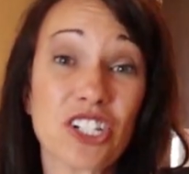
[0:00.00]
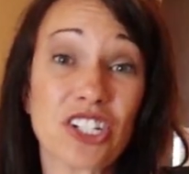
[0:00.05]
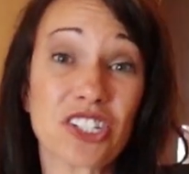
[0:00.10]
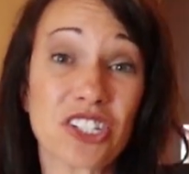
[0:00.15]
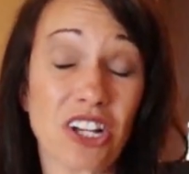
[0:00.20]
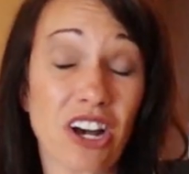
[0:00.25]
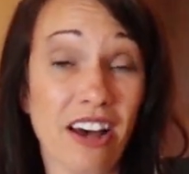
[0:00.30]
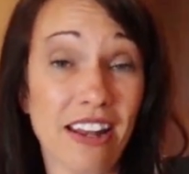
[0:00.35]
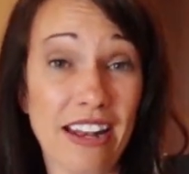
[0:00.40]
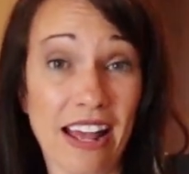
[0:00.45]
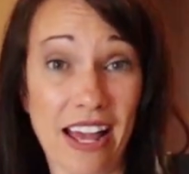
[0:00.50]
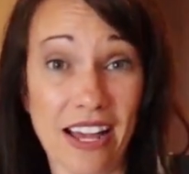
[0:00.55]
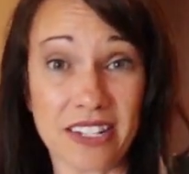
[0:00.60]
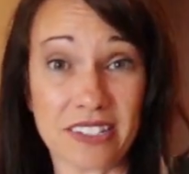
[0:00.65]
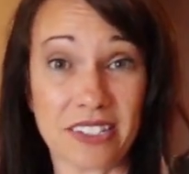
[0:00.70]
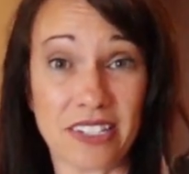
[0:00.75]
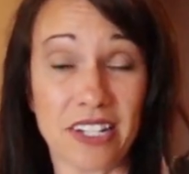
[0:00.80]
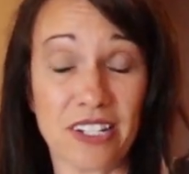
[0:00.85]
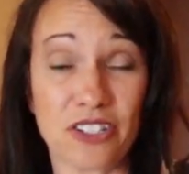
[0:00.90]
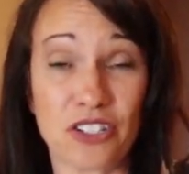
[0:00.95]
just got
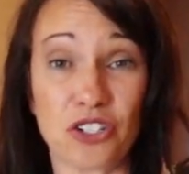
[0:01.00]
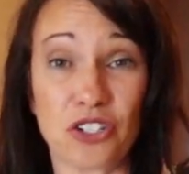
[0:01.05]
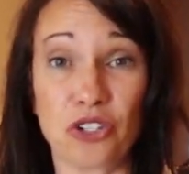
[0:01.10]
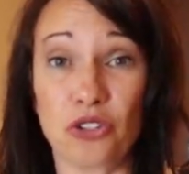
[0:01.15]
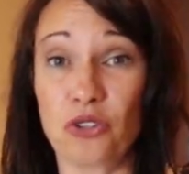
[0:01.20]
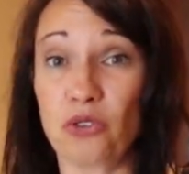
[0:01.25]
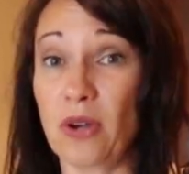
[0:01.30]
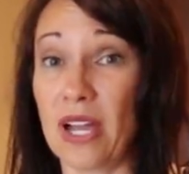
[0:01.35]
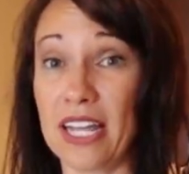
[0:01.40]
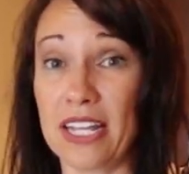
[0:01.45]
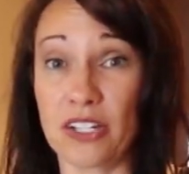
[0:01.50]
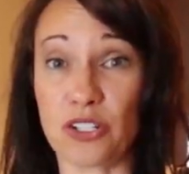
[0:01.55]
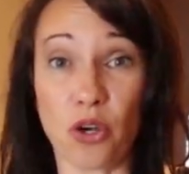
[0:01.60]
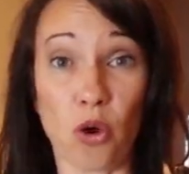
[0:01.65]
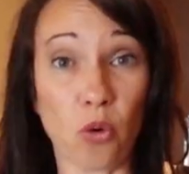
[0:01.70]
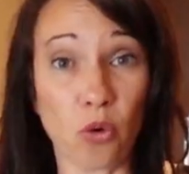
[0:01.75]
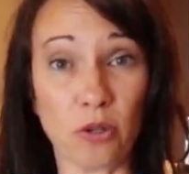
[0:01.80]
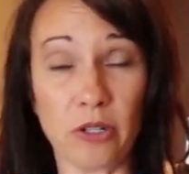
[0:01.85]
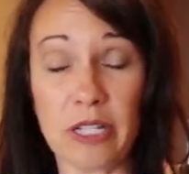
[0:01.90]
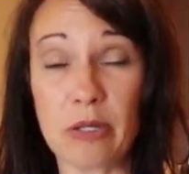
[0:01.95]
access to a
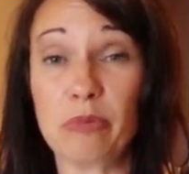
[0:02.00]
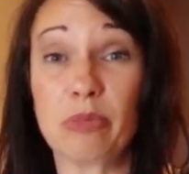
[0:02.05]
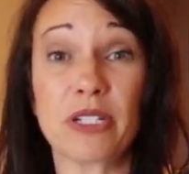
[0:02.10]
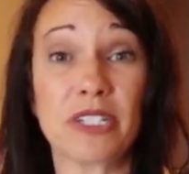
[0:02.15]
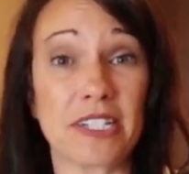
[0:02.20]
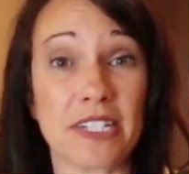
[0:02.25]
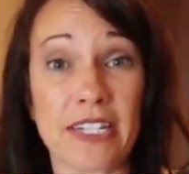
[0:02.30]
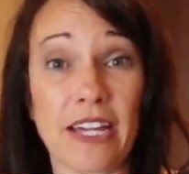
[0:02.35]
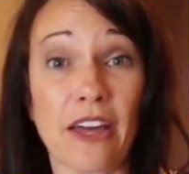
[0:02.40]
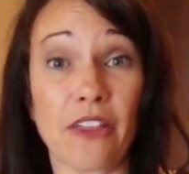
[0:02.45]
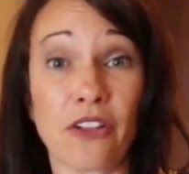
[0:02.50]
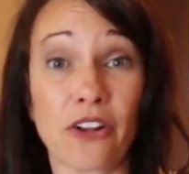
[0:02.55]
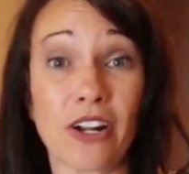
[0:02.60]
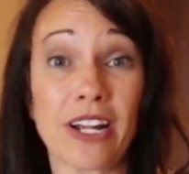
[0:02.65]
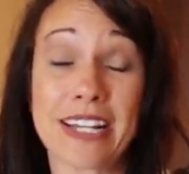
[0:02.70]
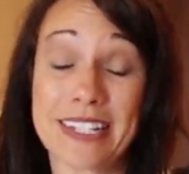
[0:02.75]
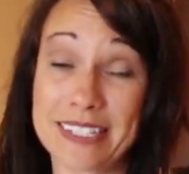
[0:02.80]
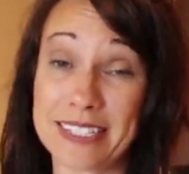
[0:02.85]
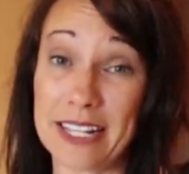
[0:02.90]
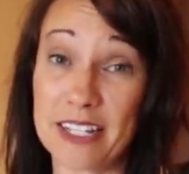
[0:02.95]
totally put
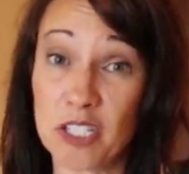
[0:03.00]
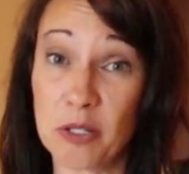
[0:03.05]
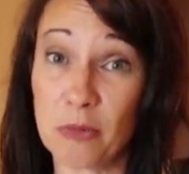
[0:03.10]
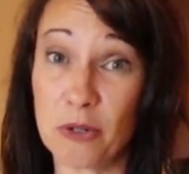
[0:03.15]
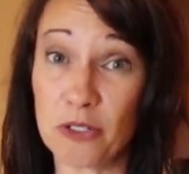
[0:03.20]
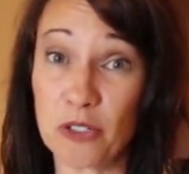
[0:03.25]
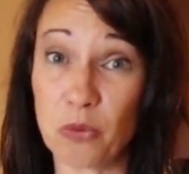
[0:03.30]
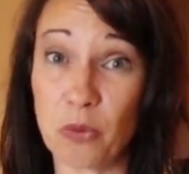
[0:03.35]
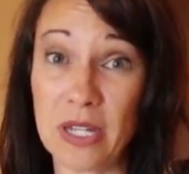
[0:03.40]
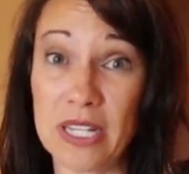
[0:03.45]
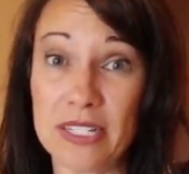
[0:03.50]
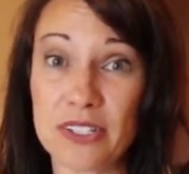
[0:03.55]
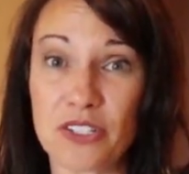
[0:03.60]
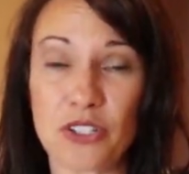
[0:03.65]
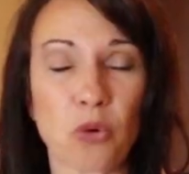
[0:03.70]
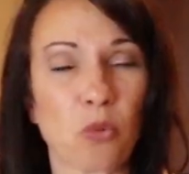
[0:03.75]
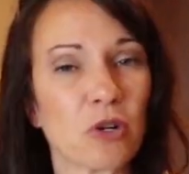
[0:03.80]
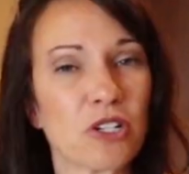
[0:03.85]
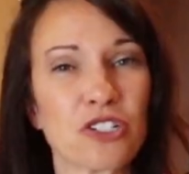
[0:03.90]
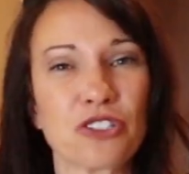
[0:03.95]
together accessible
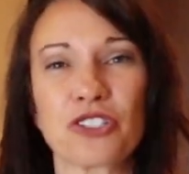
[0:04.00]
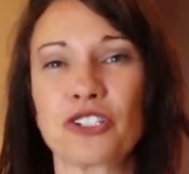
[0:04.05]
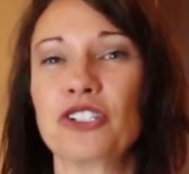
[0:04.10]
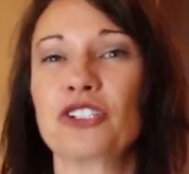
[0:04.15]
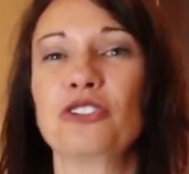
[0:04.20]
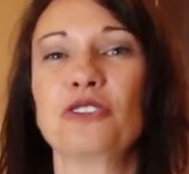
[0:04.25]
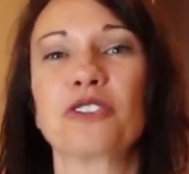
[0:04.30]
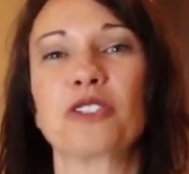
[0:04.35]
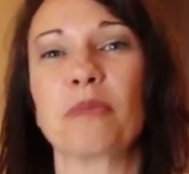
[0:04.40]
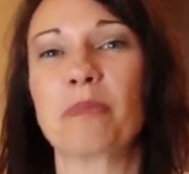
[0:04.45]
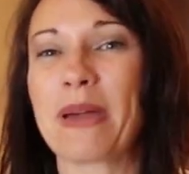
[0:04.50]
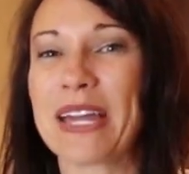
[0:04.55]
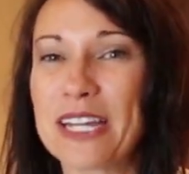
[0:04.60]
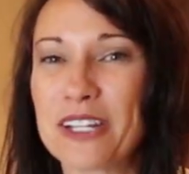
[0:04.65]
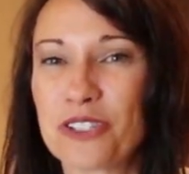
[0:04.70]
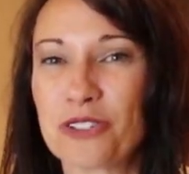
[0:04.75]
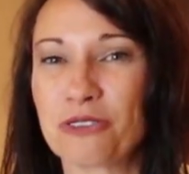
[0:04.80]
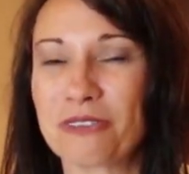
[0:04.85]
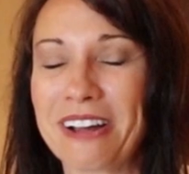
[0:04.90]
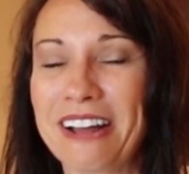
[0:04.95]
suite. So we're just gonna do some
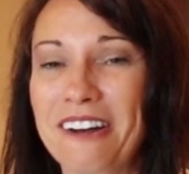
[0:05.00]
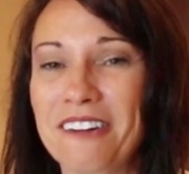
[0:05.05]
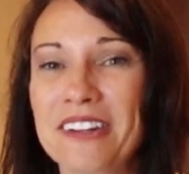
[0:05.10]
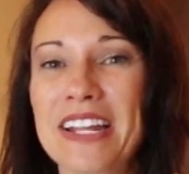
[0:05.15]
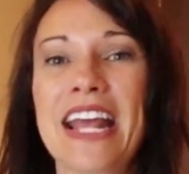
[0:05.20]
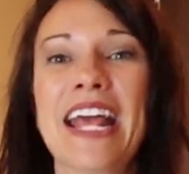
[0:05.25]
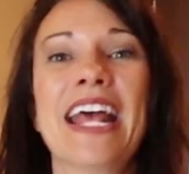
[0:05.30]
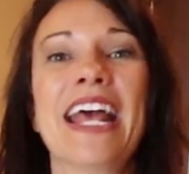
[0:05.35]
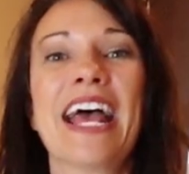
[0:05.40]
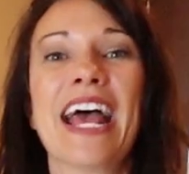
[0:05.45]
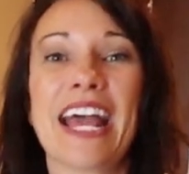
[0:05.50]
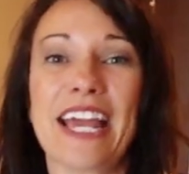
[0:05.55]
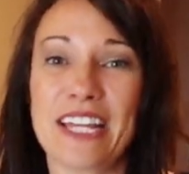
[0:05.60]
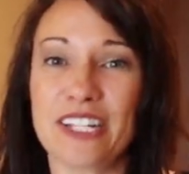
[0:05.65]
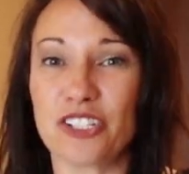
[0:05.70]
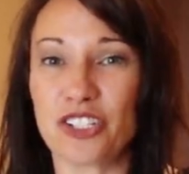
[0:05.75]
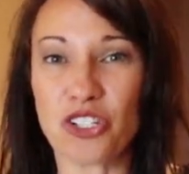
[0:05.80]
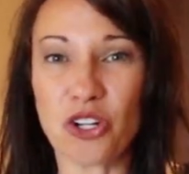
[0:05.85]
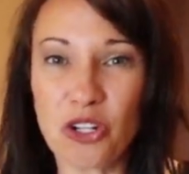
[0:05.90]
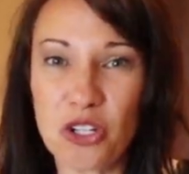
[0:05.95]
pans around
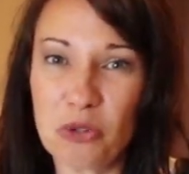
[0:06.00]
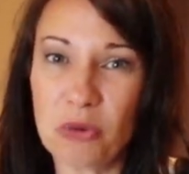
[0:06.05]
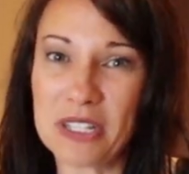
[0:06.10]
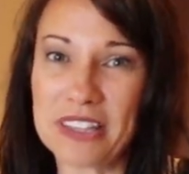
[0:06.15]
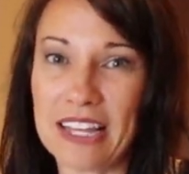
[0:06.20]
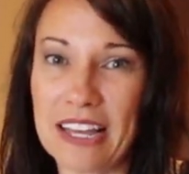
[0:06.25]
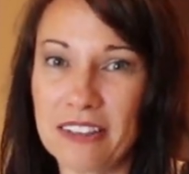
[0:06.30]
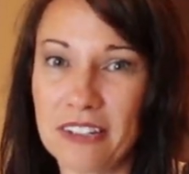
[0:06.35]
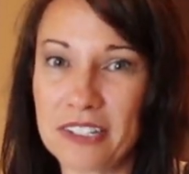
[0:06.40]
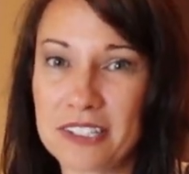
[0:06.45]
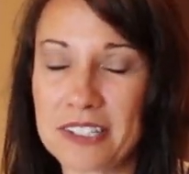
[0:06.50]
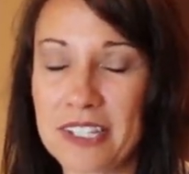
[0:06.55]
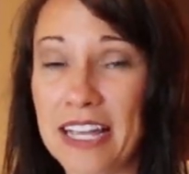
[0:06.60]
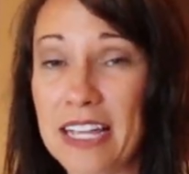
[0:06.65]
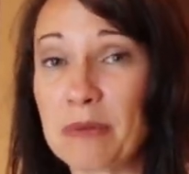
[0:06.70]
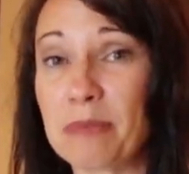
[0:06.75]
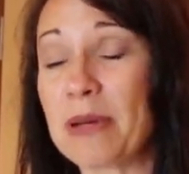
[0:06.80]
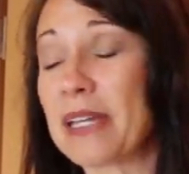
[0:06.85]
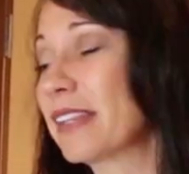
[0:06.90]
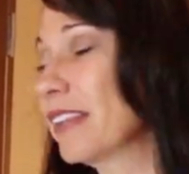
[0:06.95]
and show you what that looks
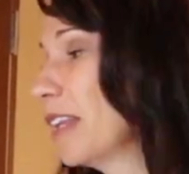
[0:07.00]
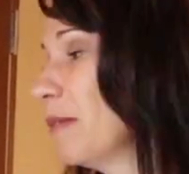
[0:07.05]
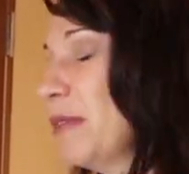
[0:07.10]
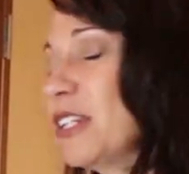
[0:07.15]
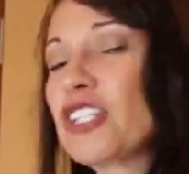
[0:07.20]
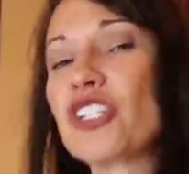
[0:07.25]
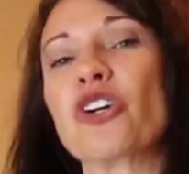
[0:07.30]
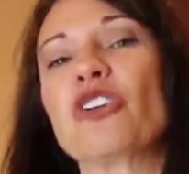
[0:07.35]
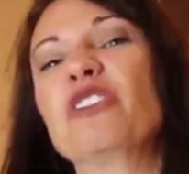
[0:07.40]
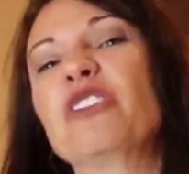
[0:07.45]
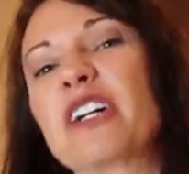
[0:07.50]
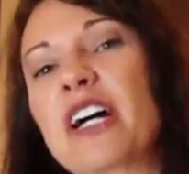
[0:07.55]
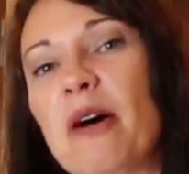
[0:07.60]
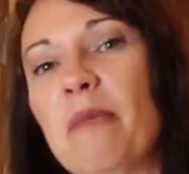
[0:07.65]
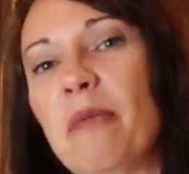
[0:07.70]
like. But let me show you a